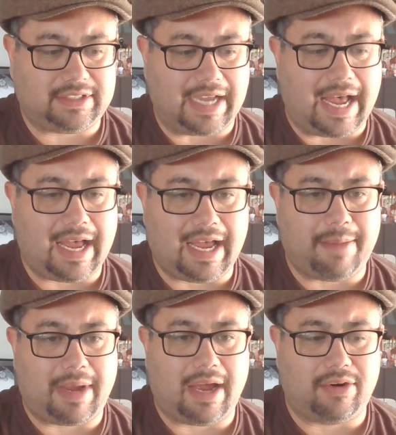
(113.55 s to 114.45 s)

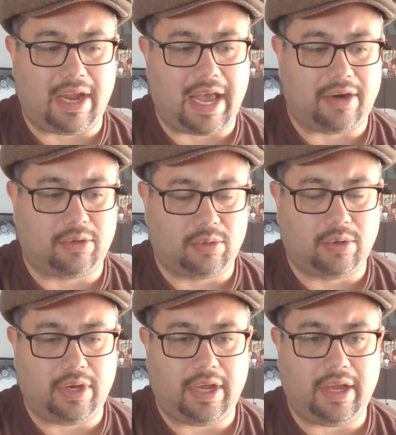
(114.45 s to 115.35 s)
time I ran
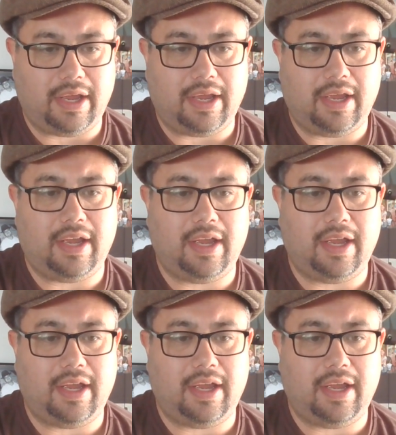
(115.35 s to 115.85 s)
away.